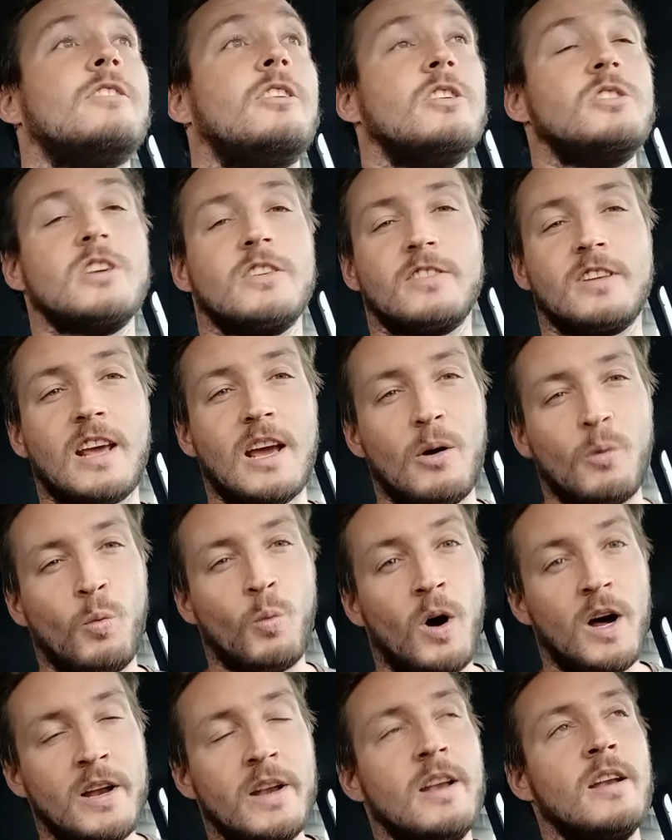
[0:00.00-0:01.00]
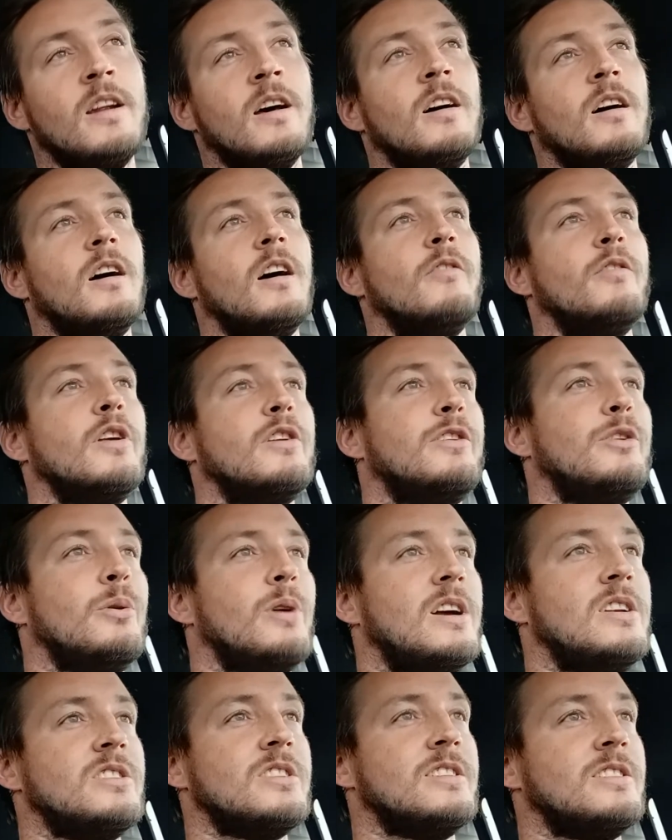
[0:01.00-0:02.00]
to just get one of the
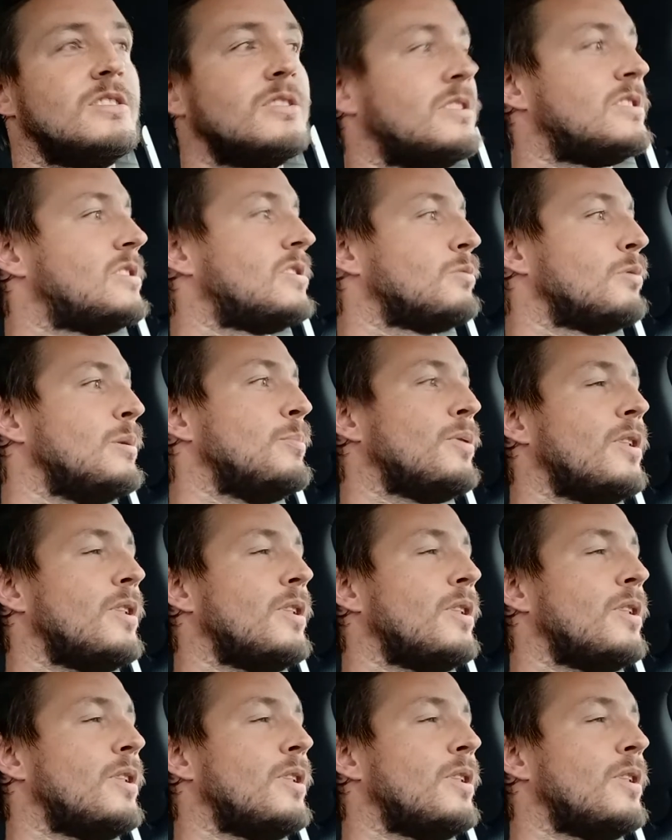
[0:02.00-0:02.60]
2 engines